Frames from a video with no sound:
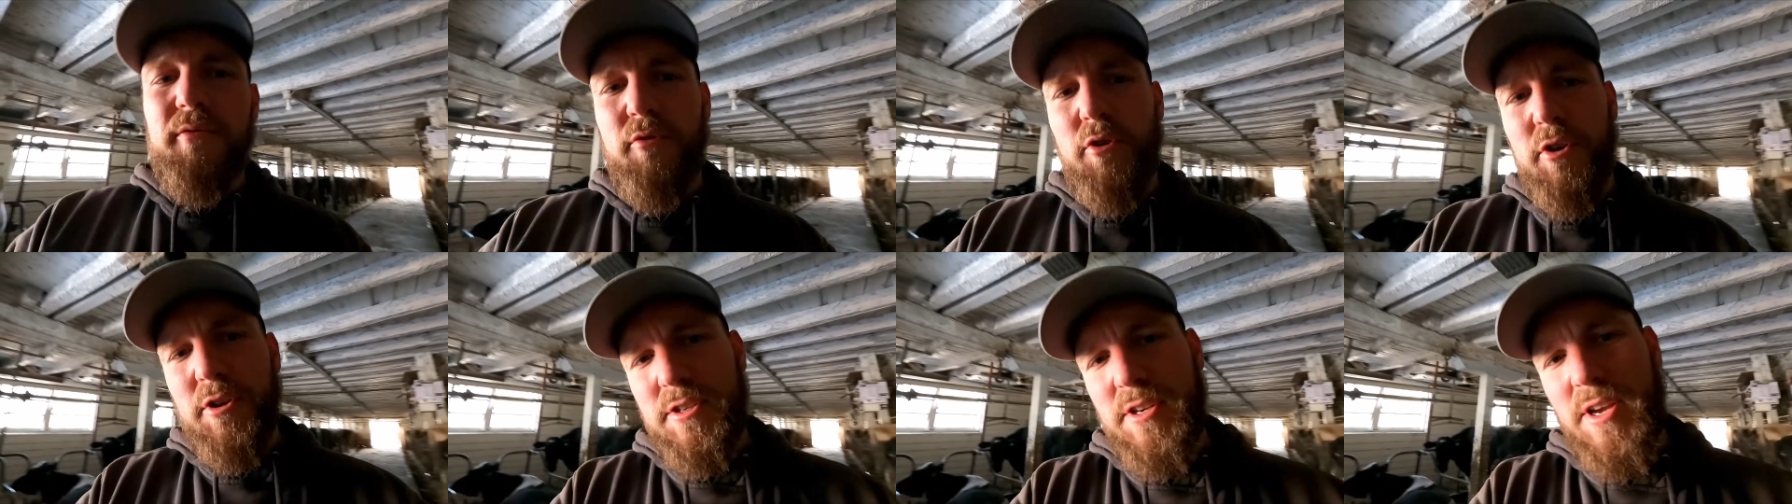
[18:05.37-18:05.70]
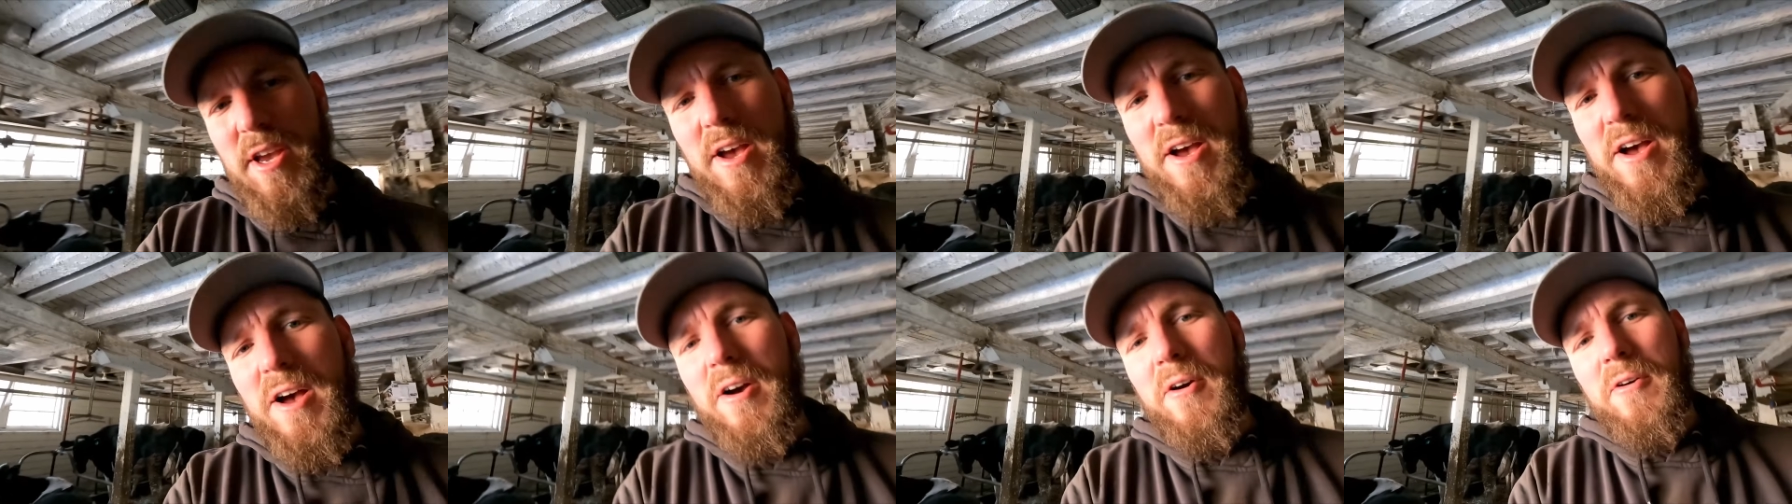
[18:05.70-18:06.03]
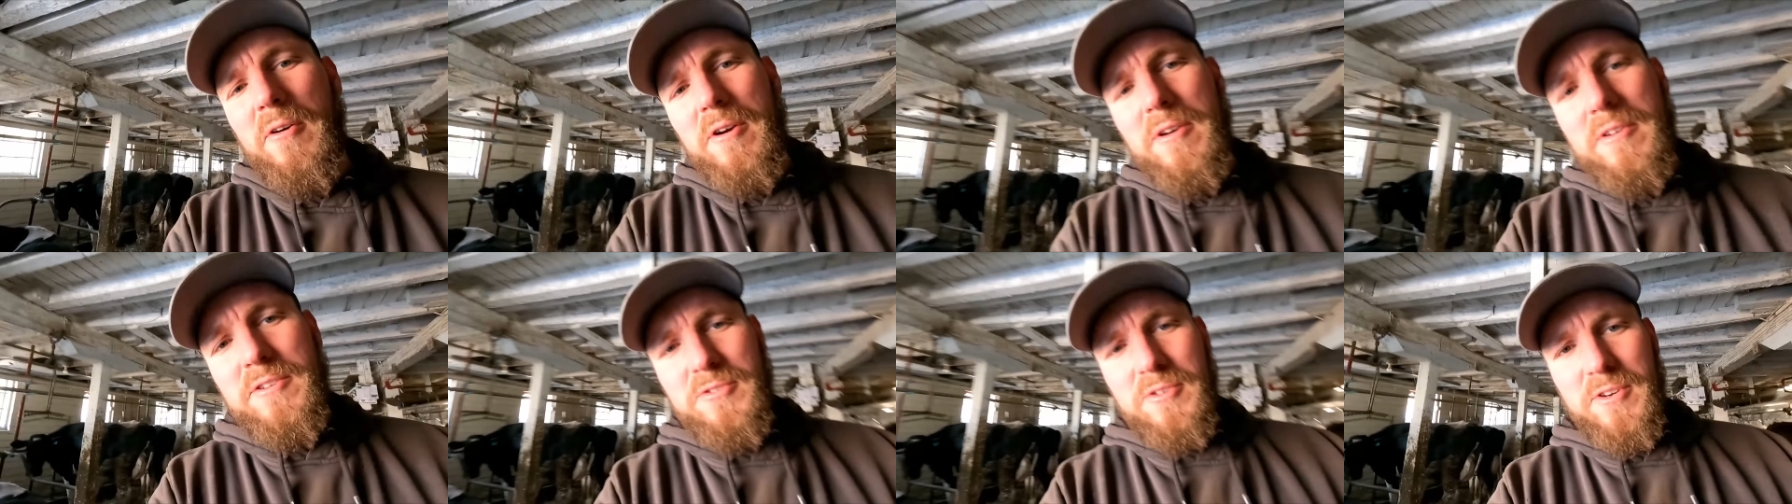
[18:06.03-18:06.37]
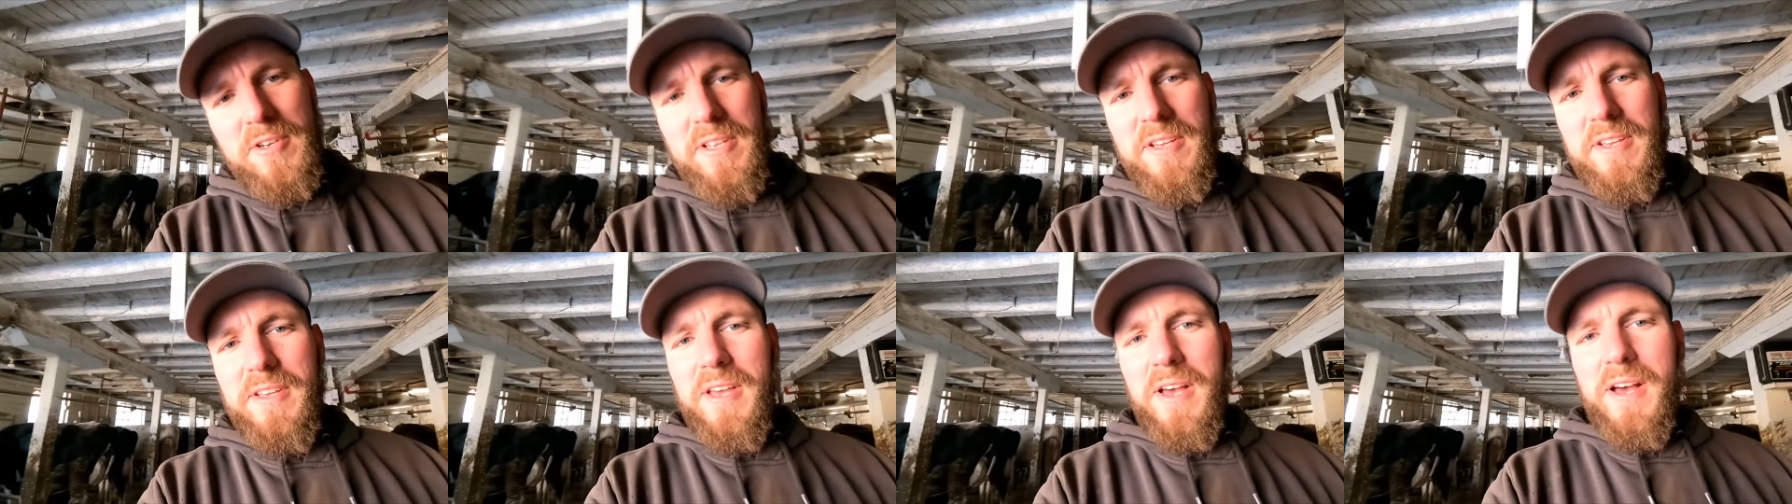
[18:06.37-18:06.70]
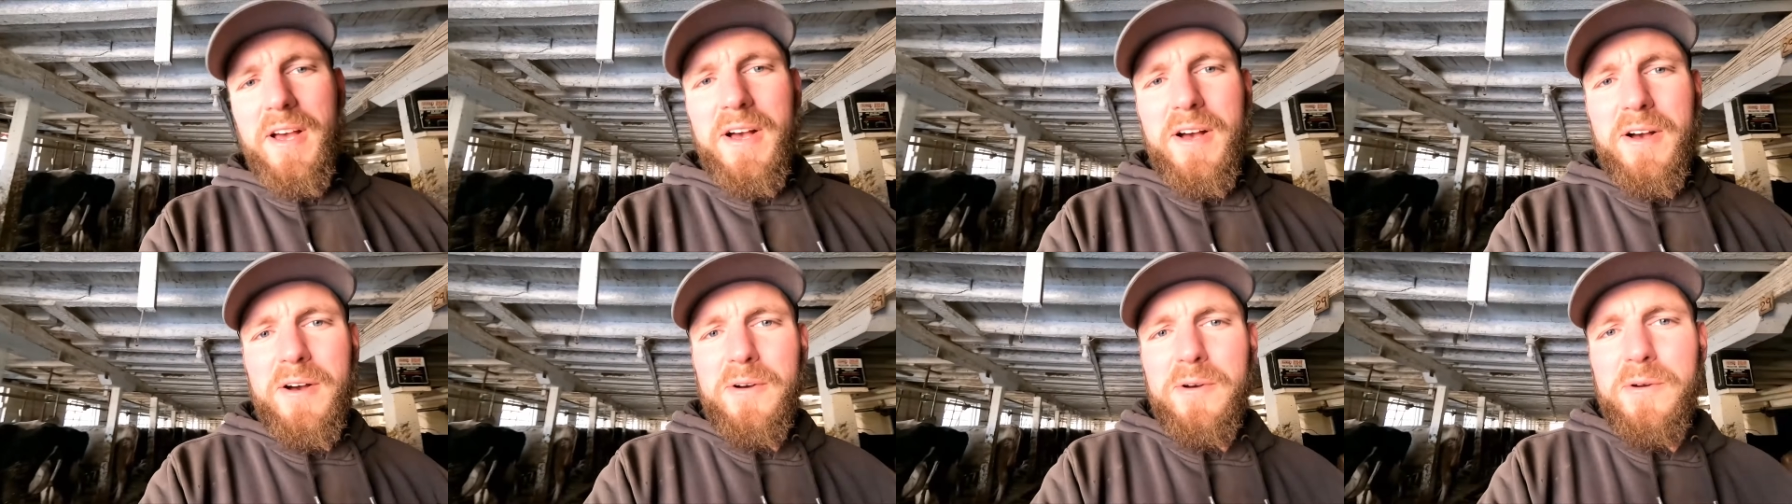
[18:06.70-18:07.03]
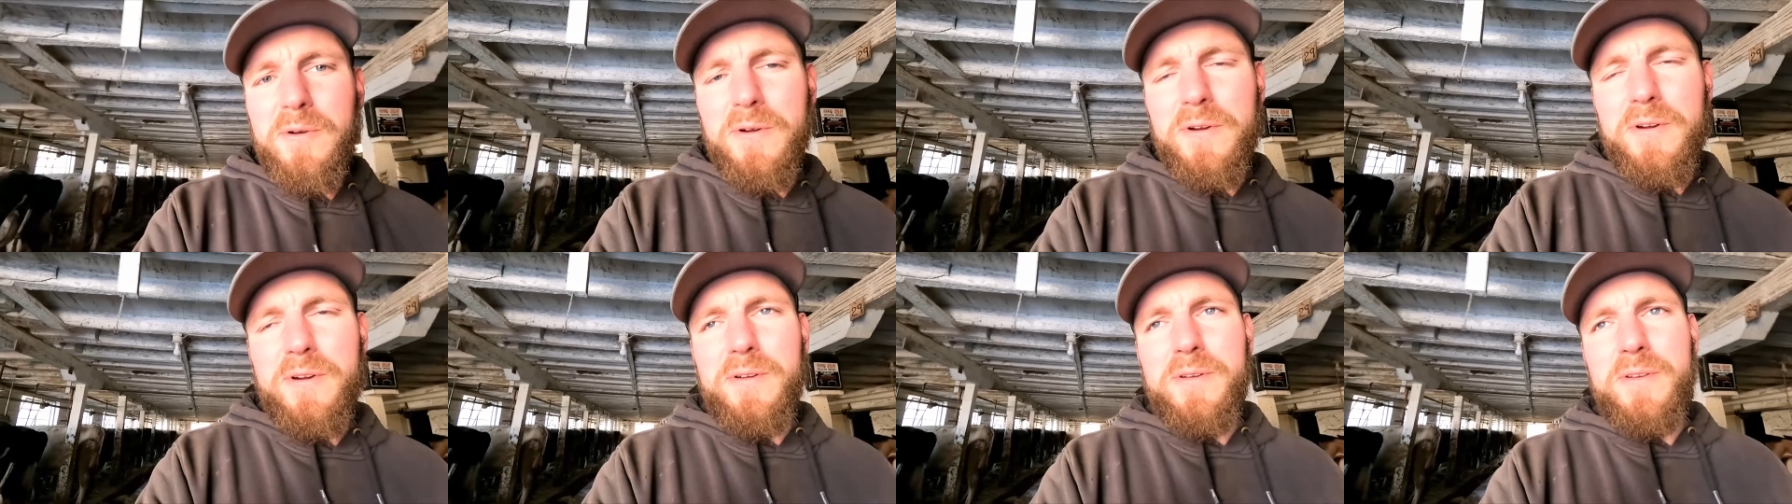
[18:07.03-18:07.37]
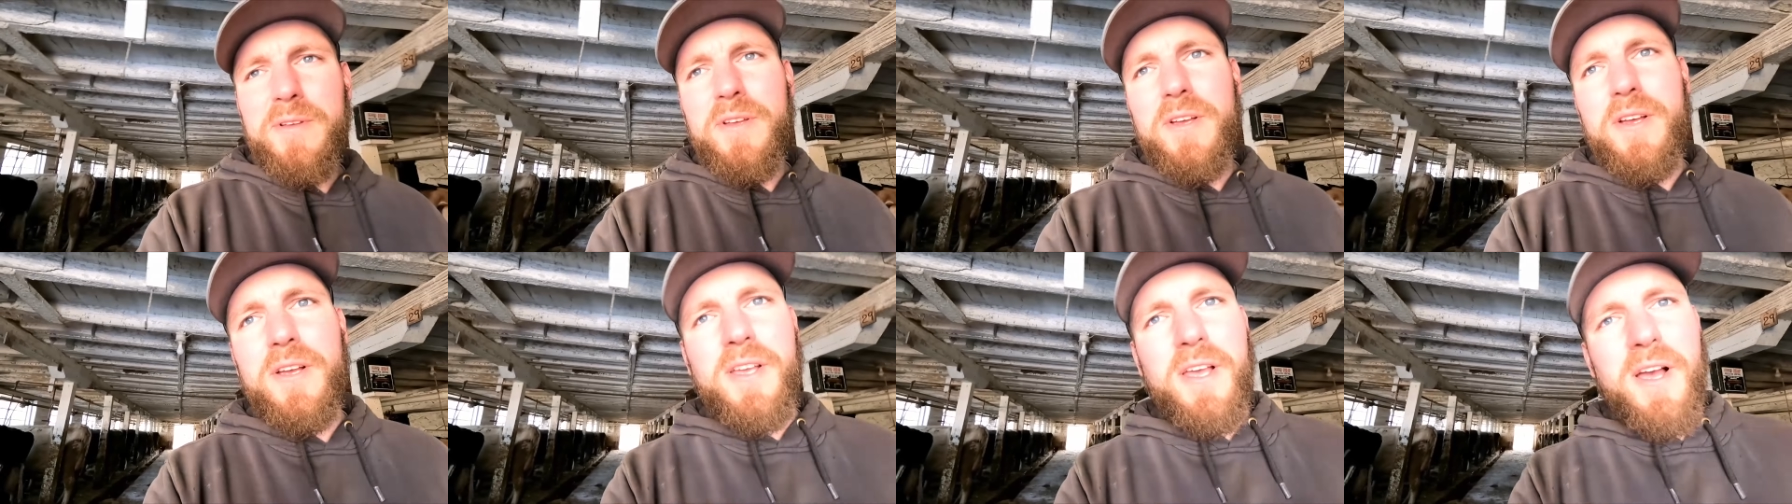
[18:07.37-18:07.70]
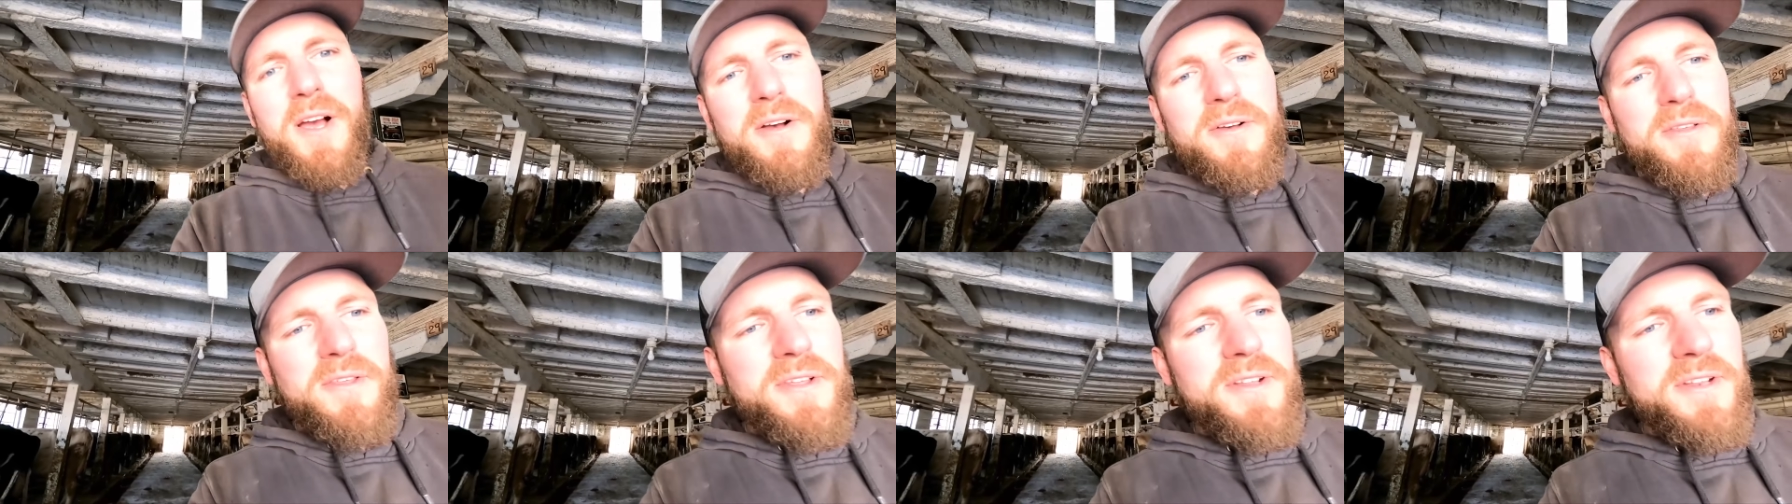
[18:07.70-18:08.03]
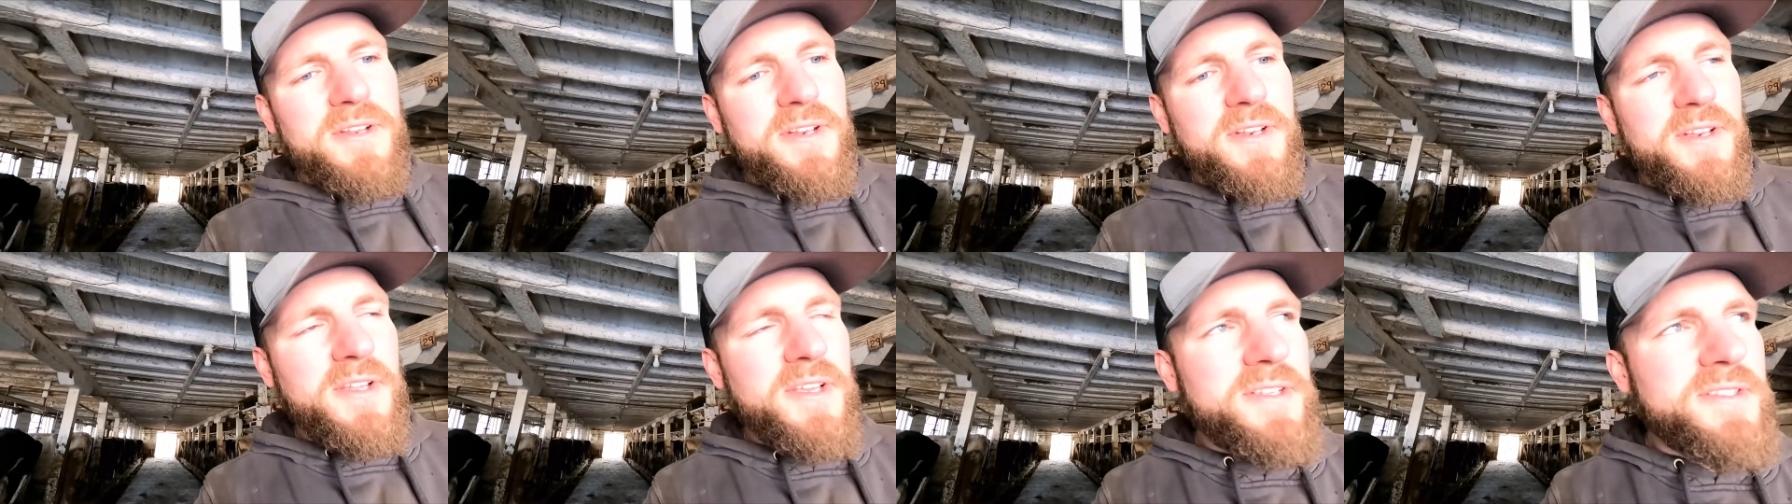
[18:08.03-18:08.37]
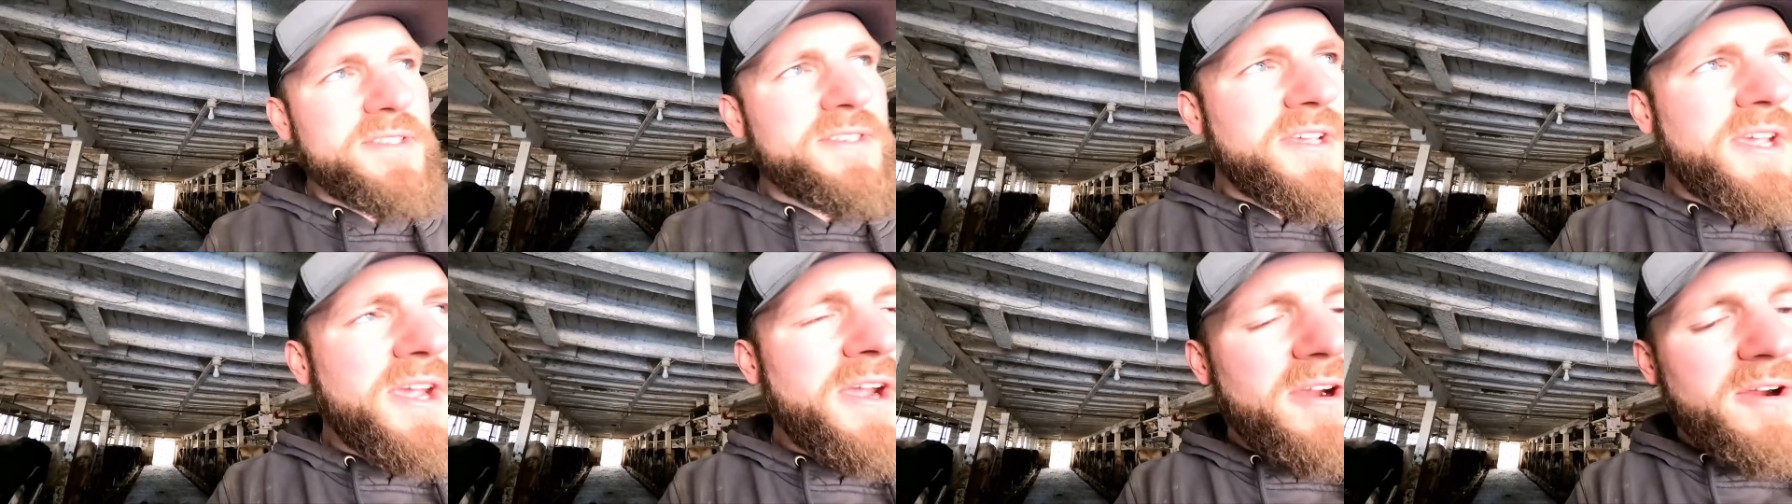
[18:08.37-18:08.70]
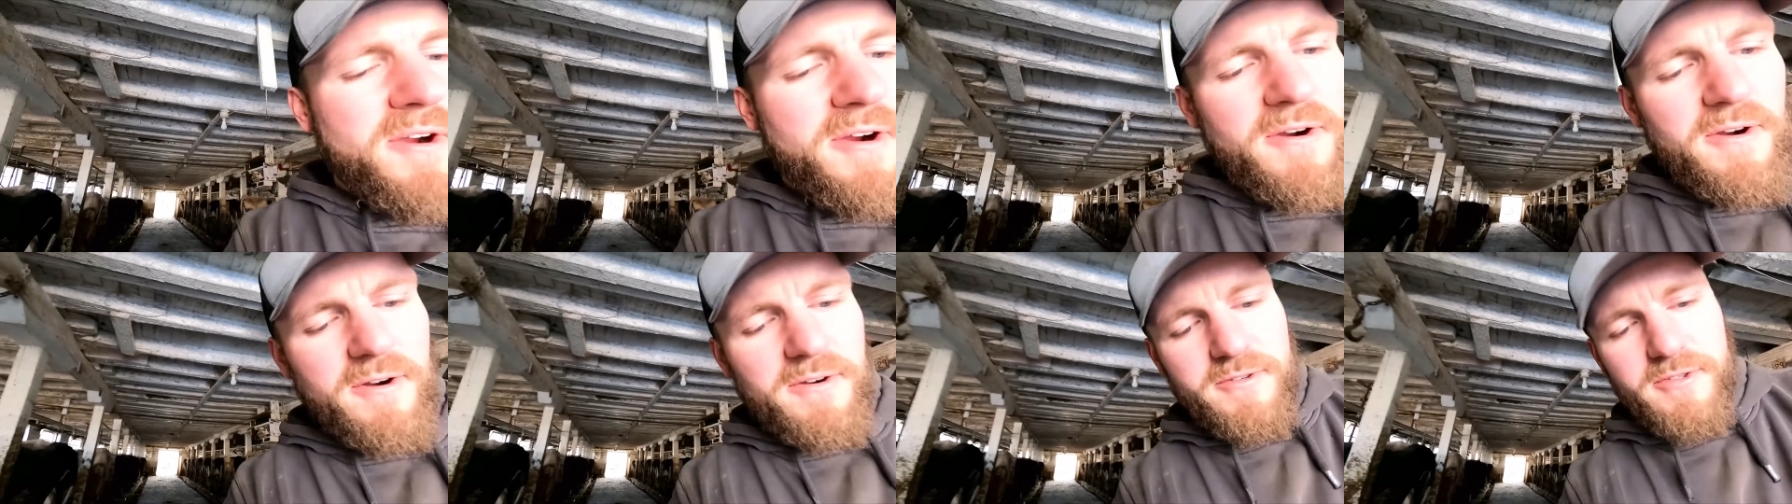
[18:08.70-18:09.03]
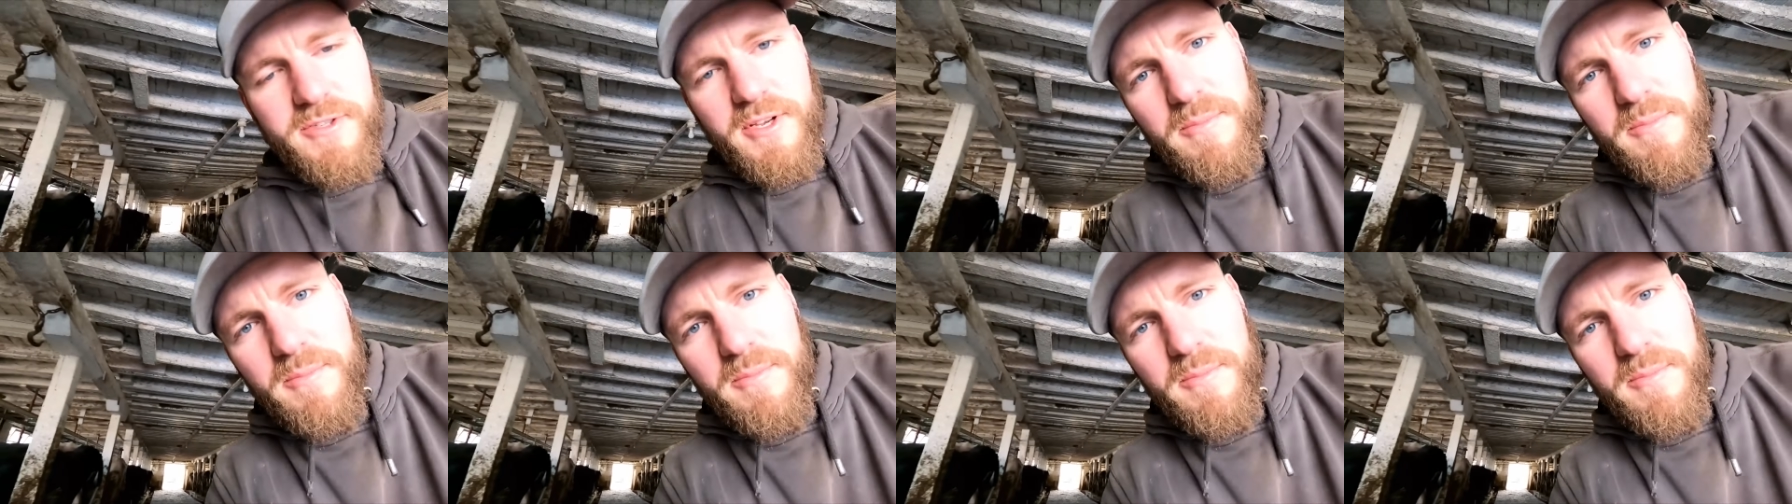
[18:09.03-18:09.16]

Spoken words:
a fresh cow or a treated cow or a cow that needs care or